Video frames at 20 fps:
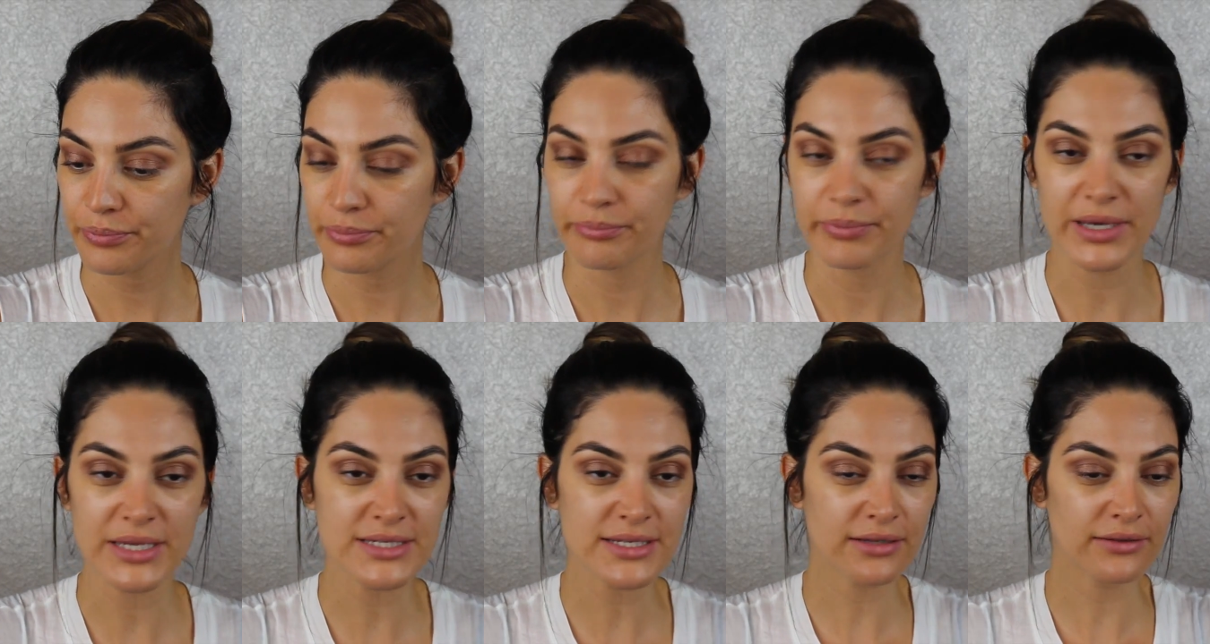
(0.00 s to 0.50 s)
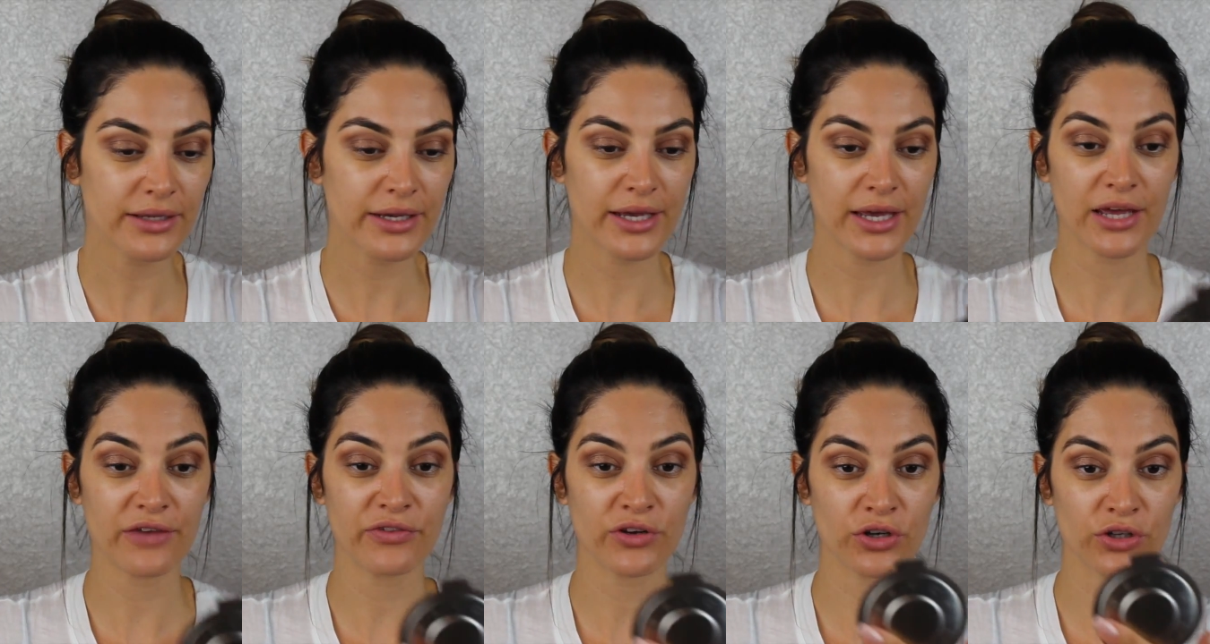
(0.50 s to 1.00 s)

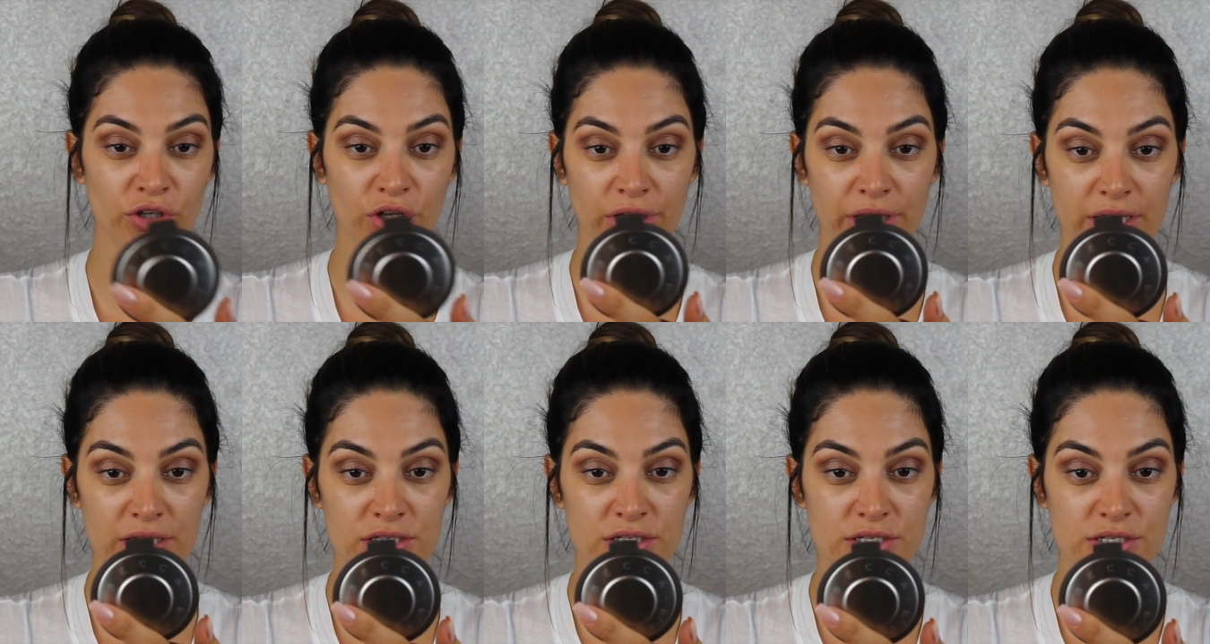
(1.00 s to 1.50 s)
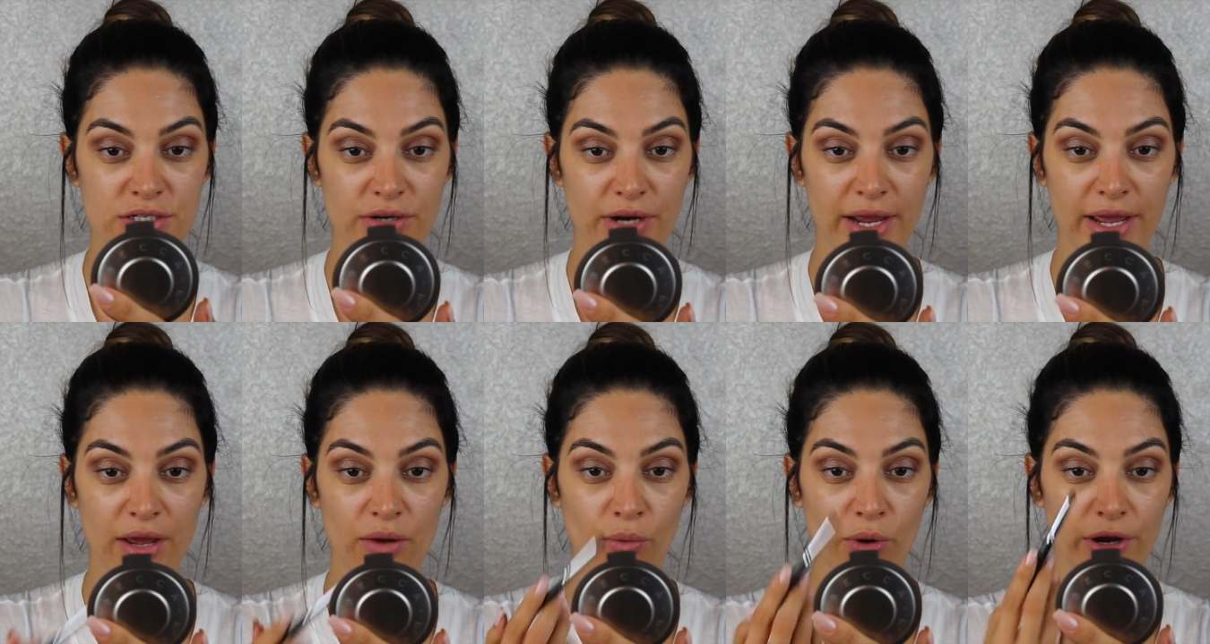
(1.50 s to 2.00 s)
Basically, if you're looking
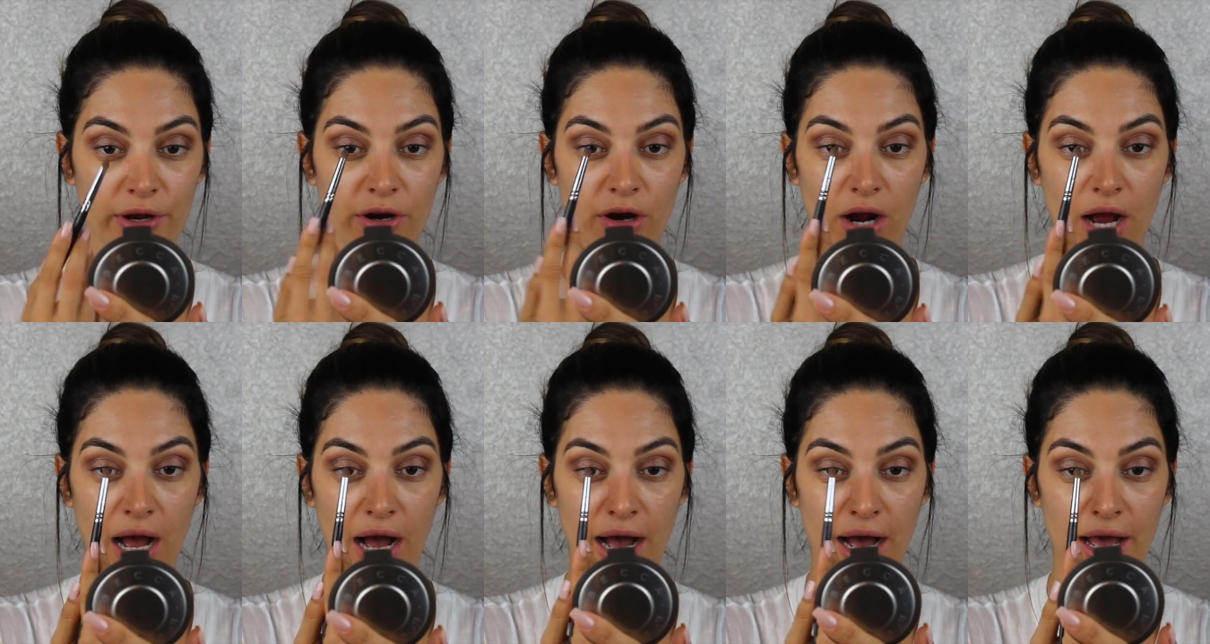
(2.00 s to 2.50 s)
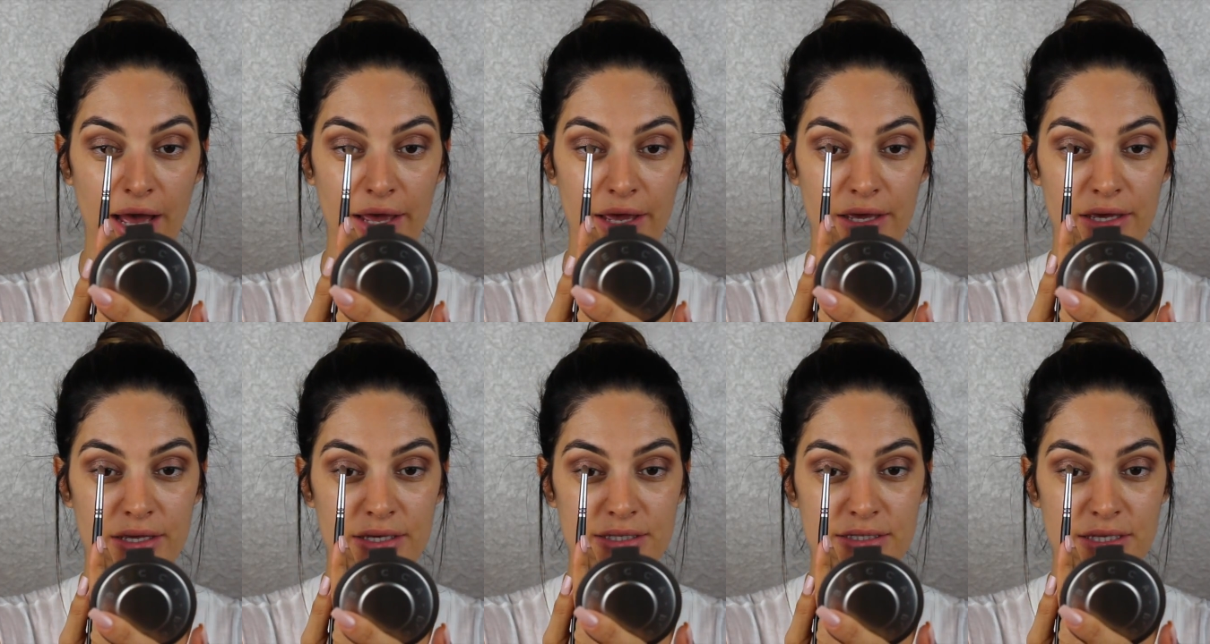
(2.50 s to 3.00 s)
straight where your eye
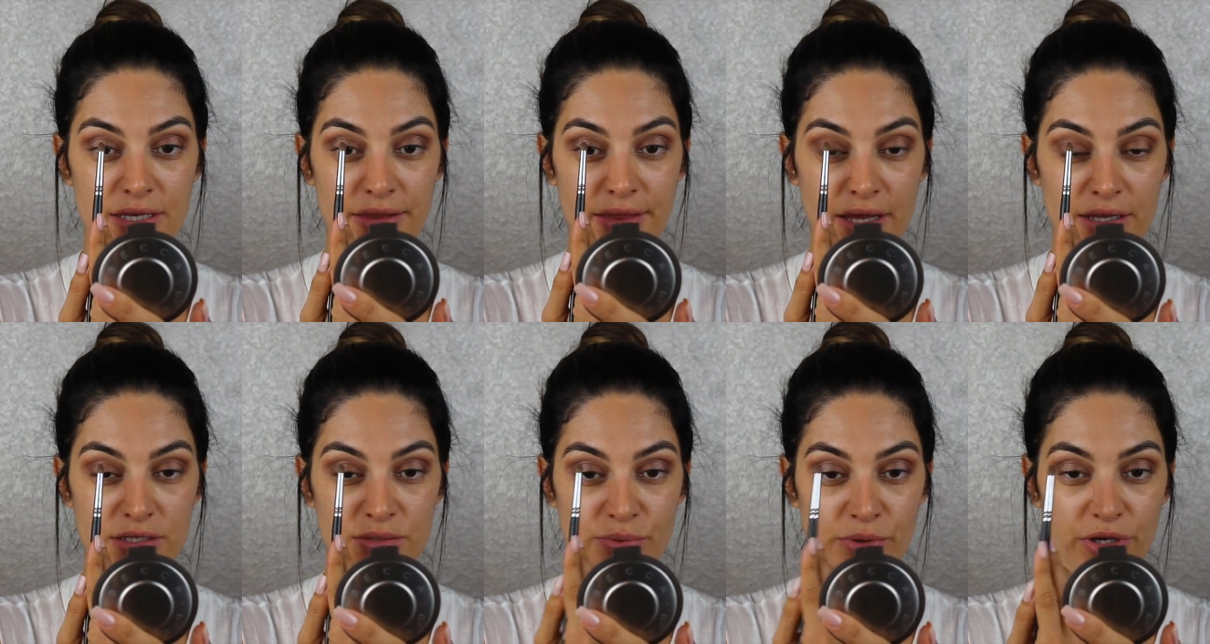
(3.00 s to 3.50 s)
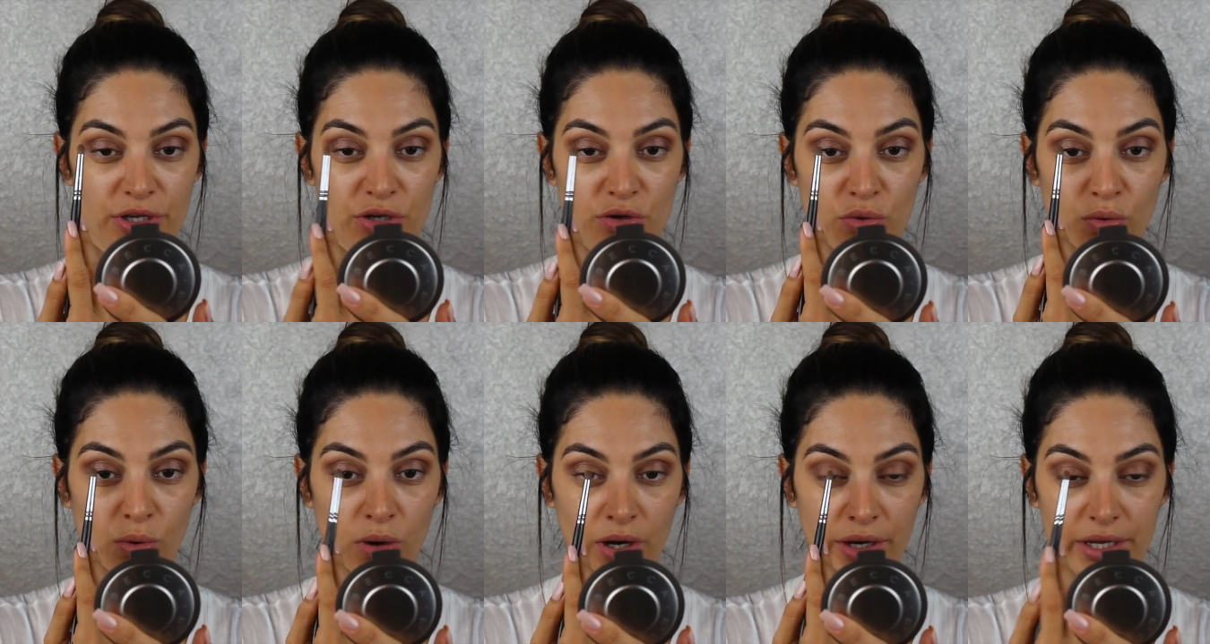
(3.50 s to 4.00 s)
is, that's where
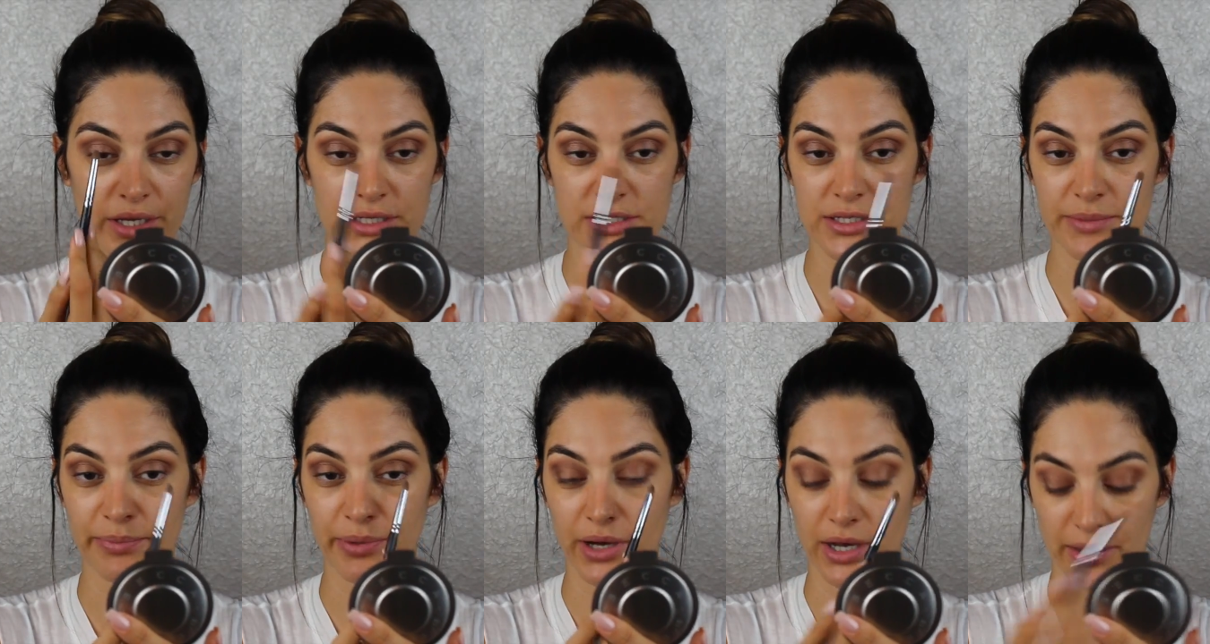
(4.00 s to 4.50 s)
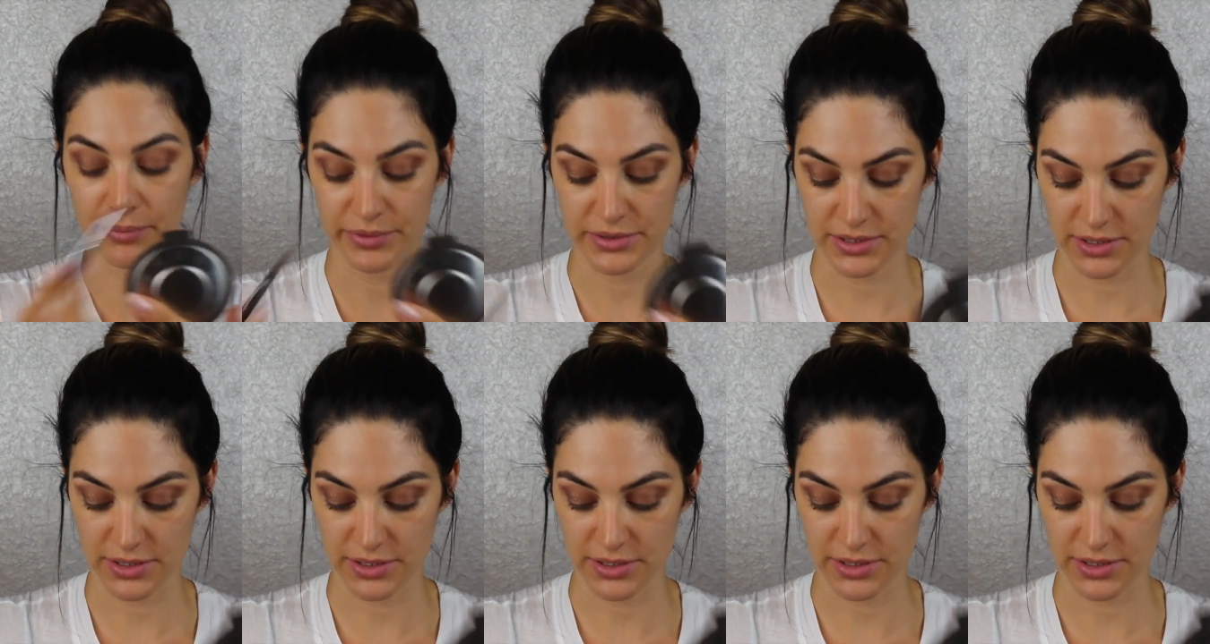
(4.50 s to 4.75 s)
you want it to pop.